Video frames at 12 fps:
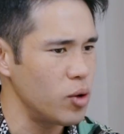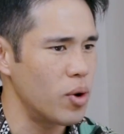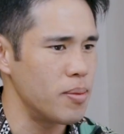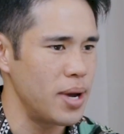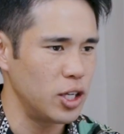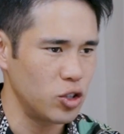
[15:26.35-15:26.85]
You
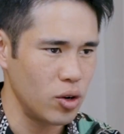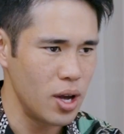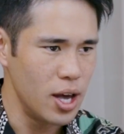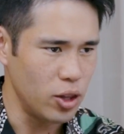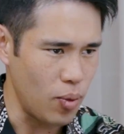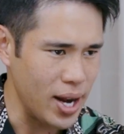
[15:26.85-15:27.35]
want to make sure
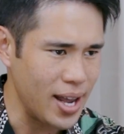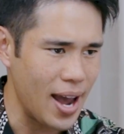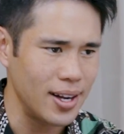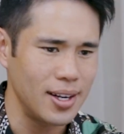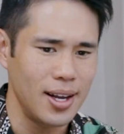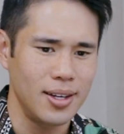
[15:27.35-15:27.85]
the right
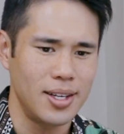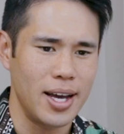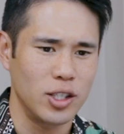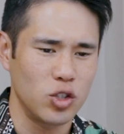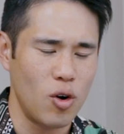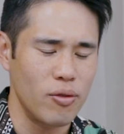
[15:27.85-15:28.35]
candidate
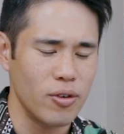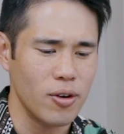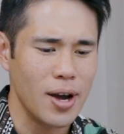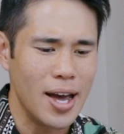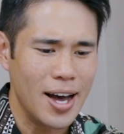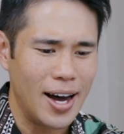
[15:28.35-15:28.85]
takes
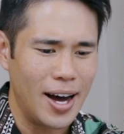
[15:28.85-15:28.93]
over.